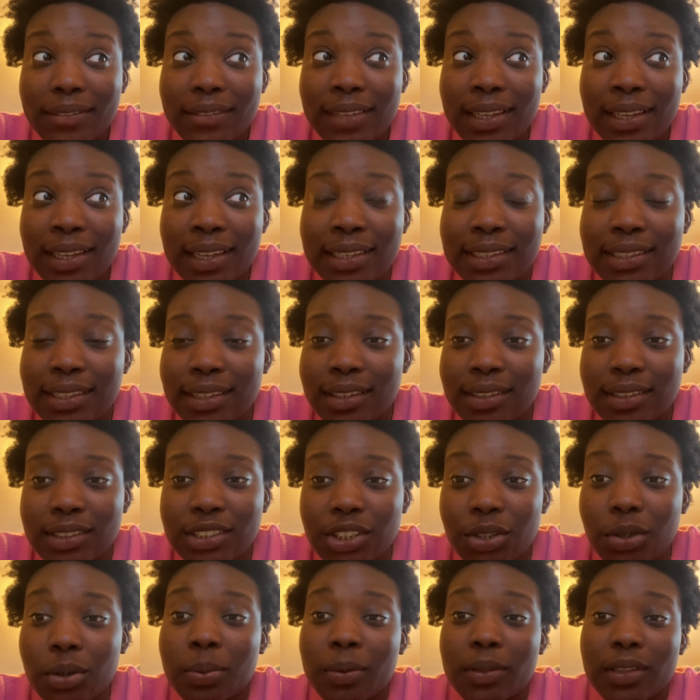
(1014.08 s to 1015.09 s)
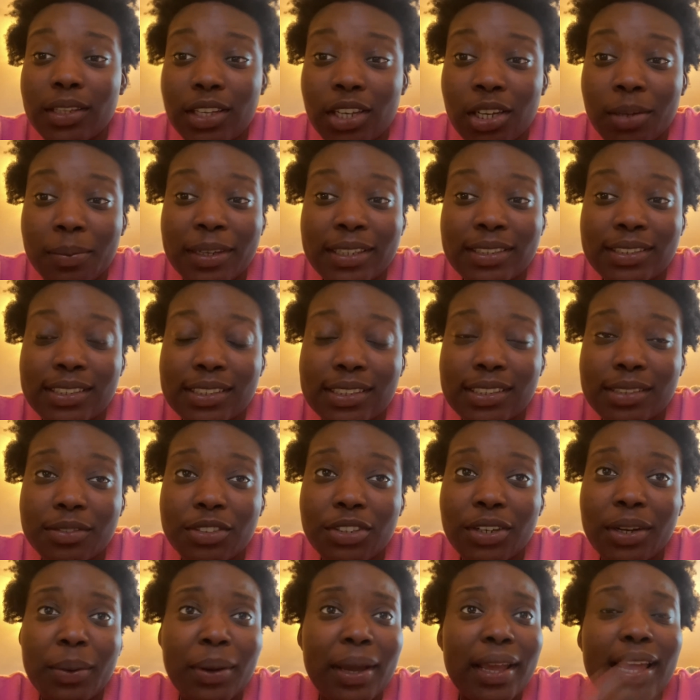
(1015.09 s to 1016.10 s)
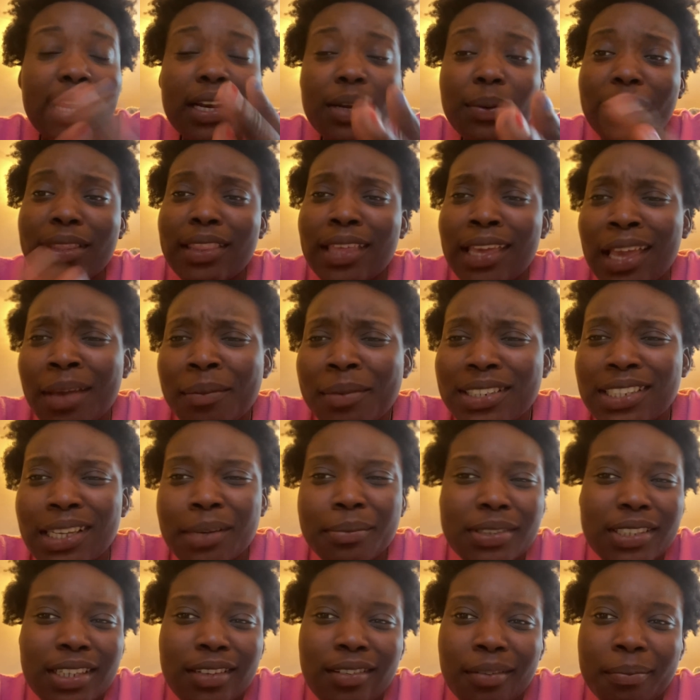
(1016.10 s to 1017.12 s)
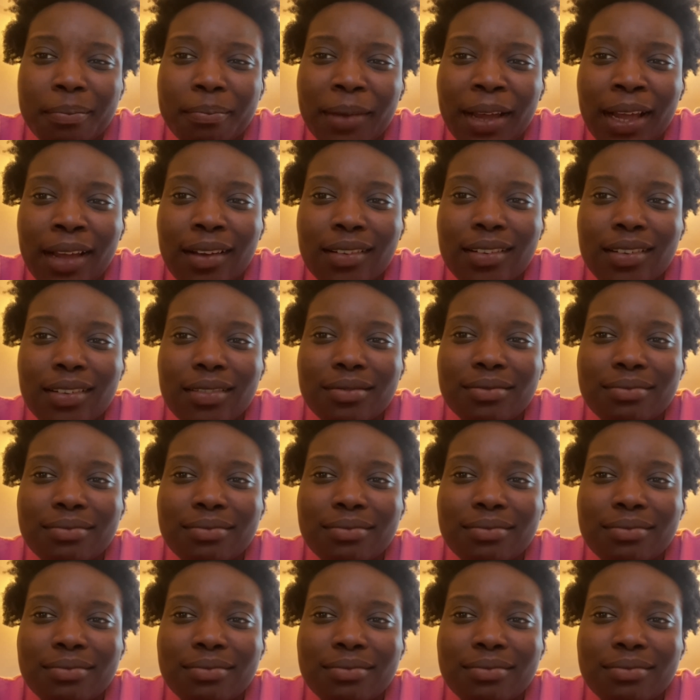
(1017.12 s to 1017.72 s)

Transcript: it didn't show up on the Hermes system straight away. Anyway, they gave me ten percent back.